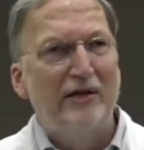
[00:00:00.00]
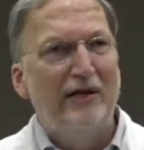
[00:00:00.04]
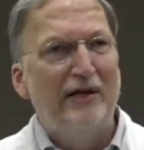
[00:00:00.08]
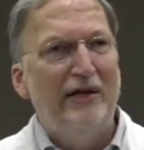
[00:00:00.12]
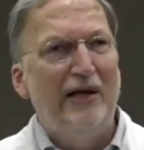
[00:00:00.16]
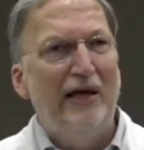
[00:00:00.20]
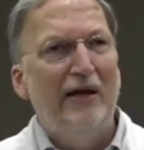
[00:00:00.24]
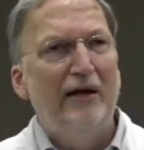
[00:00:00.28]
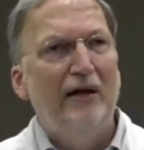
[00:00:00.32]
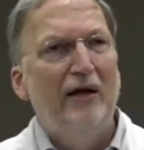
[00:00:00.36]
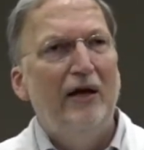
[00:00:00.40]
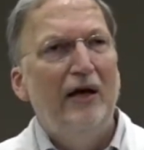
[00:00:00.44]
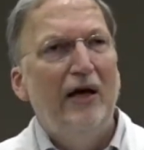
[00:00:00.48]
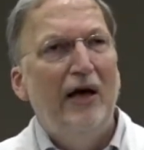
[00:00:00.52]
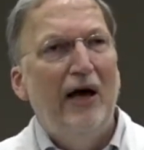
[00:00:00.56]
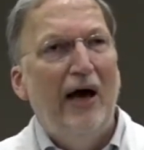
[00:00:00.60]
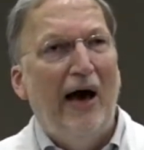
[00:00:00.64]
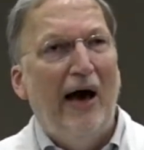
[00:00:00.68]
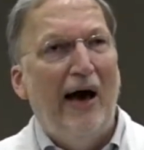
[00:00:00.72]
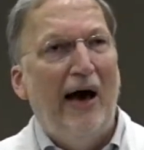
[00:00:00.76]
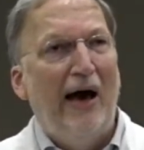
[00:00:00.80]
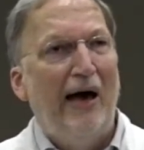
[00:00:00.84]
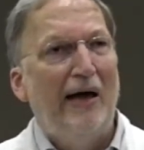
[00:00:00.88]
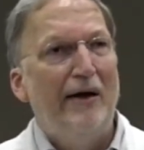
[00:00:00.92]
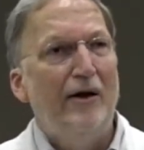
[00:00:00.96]
And again,
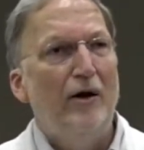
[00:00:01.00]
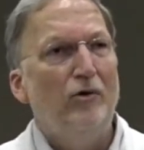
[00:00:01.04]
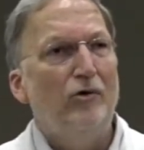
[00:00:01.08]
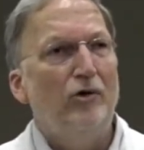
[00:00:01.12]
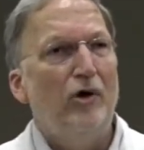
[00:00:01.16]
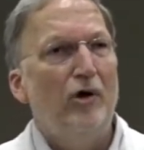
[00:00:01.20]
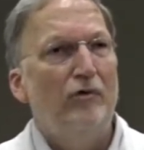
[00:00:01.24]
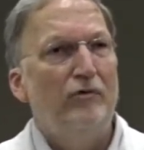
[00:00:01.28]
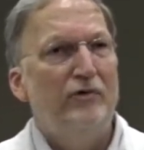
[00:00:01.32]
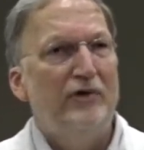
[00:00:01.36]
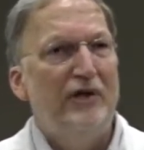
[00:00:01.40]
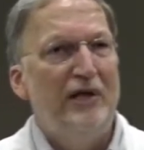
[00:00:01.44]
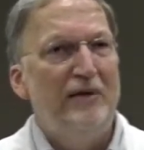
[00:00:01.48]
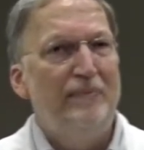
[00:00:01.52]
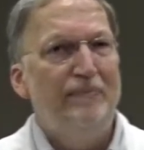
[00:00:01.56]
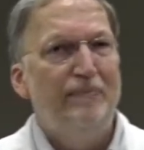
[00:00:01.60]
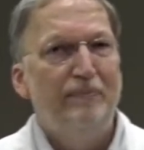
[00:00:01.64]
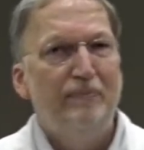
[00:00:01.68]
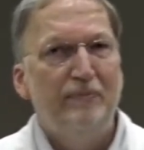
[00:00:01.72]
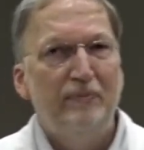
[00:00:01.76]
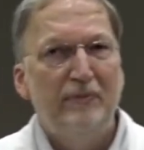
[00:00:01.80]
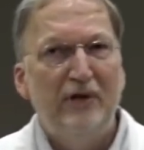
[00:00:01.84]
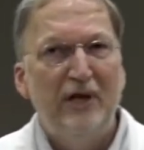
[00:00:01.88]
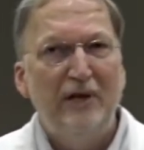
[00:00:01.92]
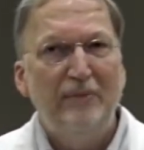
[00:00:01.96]
I don't go
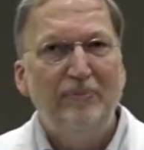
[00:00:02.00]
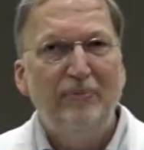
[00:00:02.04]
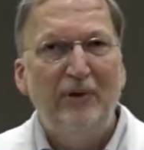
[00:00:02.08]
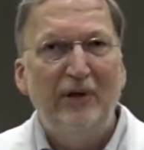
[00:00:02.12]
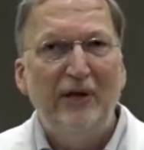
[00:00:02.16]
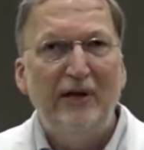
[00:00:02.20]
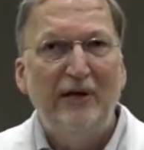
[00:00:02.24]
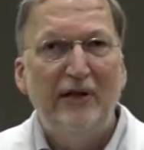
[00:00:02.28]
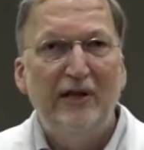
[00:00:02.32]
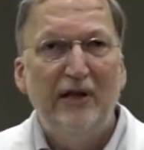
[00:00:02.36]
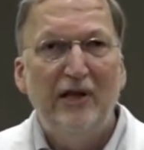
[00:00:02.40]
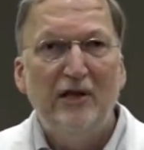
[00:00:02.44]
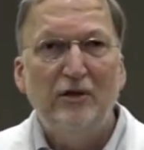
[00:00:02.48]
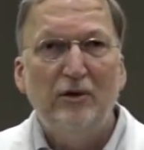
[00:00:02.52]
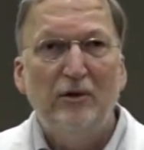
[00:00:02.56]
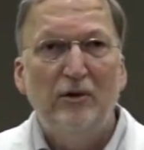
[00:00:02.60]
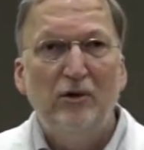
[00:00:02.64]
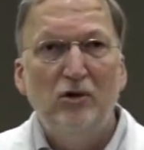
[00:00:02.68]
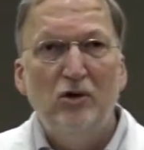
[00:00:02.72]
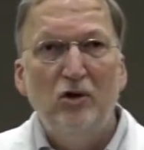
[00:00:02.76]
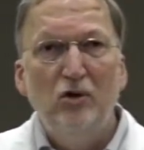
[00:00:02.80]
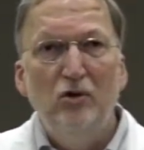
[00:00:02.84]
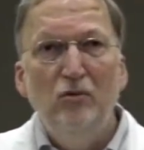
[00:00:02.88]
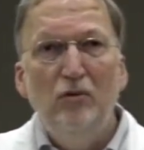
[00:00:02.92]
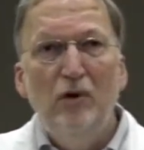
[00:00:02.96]
deeply into this
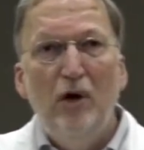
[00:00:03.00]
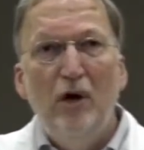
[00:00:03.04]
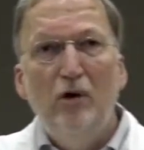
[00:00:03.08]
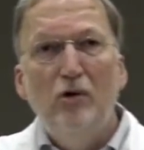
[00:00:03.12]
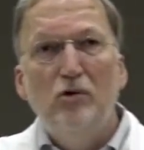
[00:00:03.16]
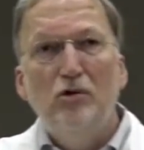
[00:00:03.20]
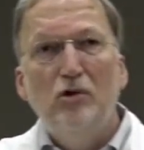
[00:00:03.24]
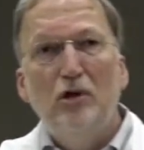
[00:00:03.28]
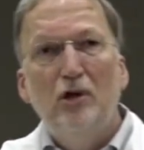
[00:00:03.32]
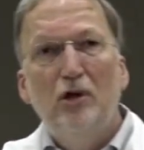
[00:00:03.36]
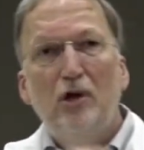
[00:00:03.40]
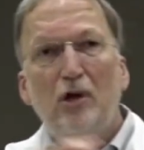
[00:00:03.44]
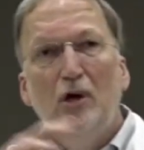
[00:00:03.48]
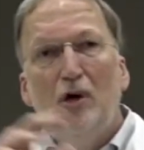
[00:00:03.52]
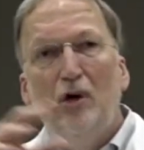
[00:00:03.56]
because who knows